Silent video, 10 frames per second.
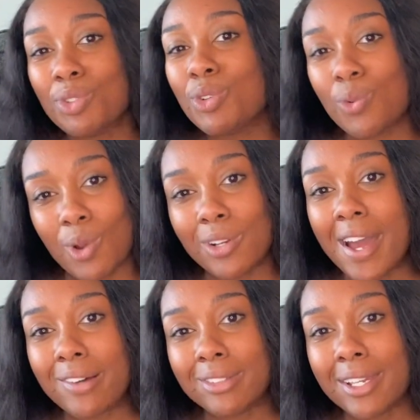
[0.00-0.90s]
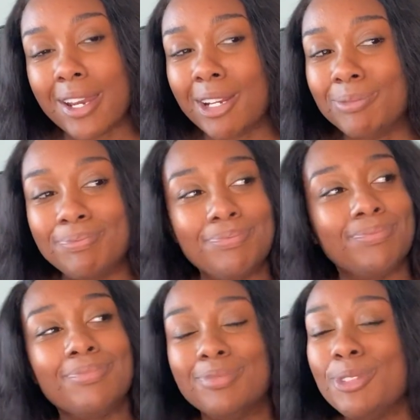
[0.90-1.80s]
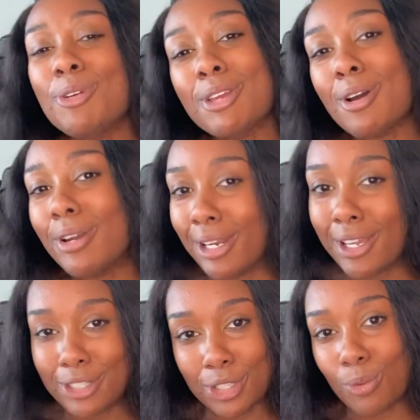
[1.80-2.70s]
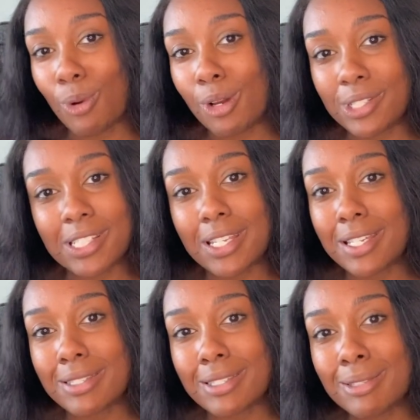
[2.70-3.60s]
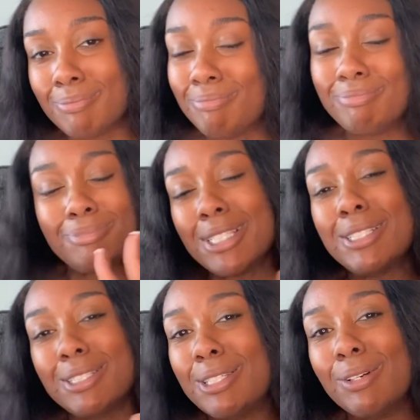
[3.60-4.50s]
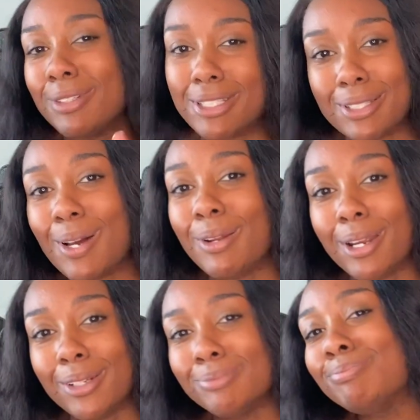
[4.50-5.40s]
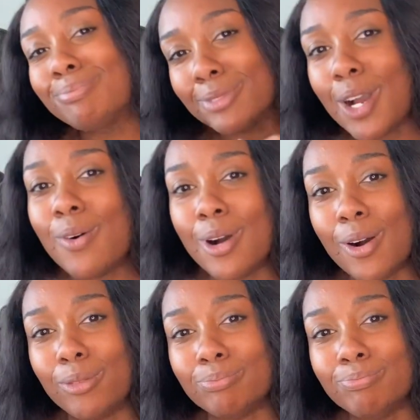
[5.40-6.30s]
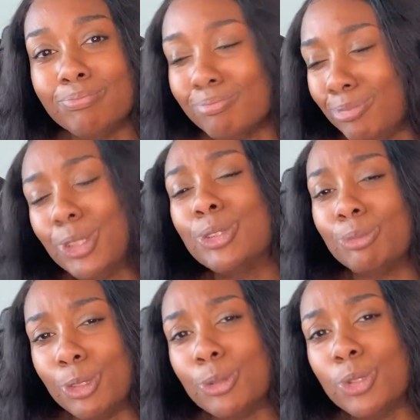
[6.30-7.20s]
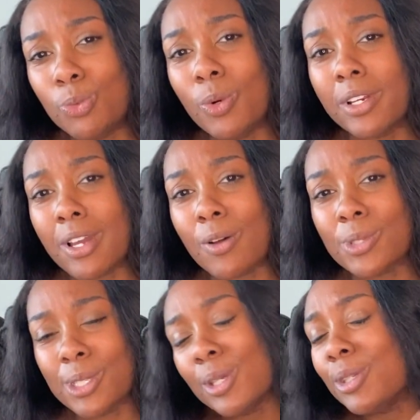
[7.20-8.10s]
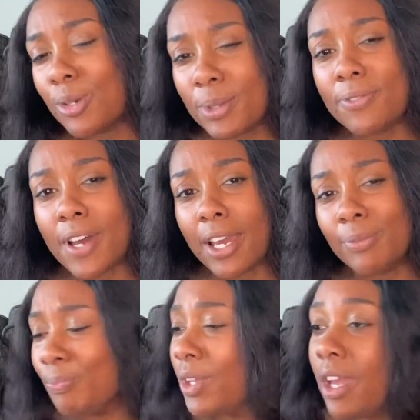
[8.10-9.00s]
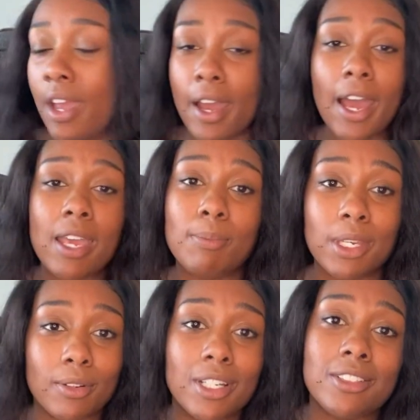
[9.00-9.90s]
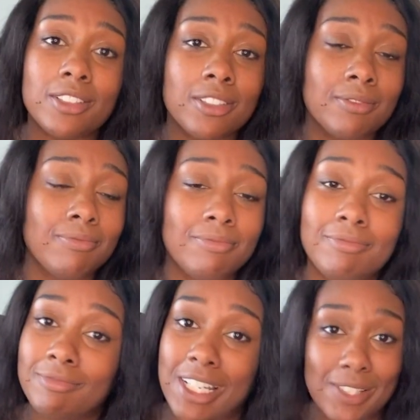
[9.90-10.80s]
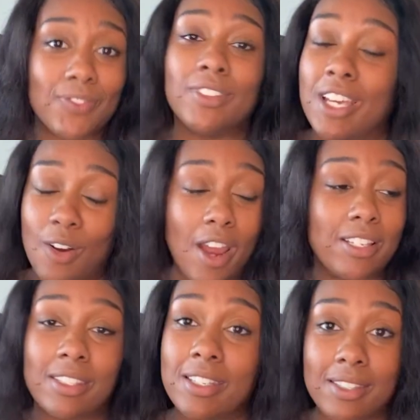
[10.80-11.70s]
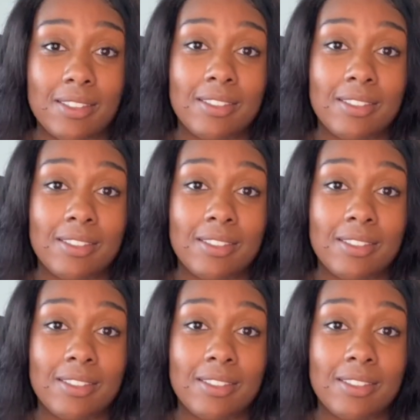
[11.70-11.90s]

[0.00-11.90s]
corona out there, you can go there and catch corona sis, you don't need to go there, go home, do some YouTube workouts, you'll be fine. I big Grinch, that's that. All right sis,